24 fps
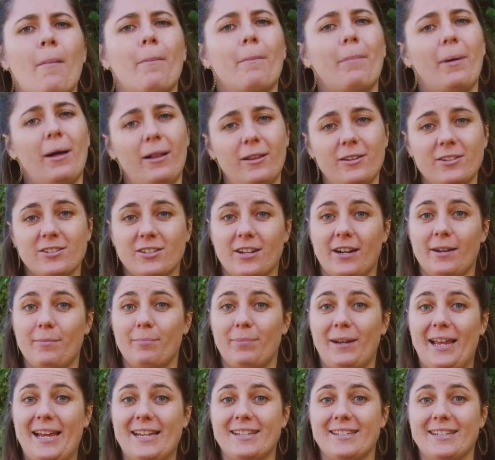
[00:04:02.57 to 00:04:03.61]
Polystyrene
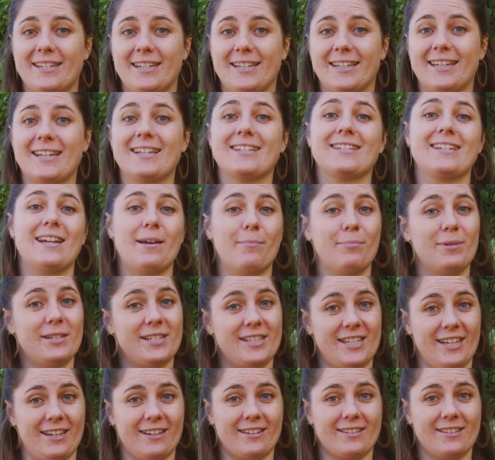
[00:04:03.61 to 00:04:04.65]
plastic is number
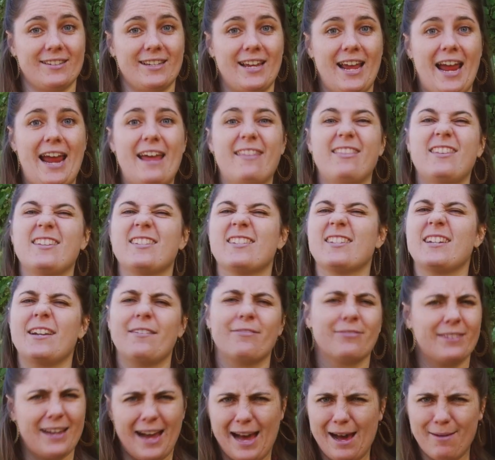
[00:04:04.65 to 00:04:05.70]
6, and this
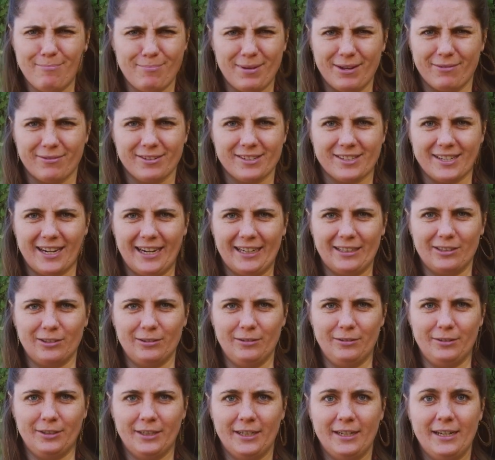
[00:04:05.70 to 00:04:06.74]
stuff can't be
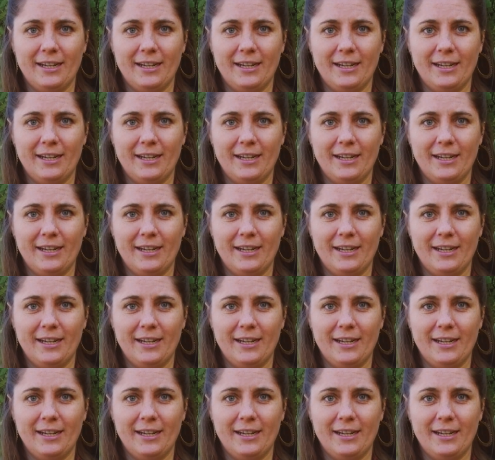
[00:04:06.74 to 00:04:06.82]
recycled.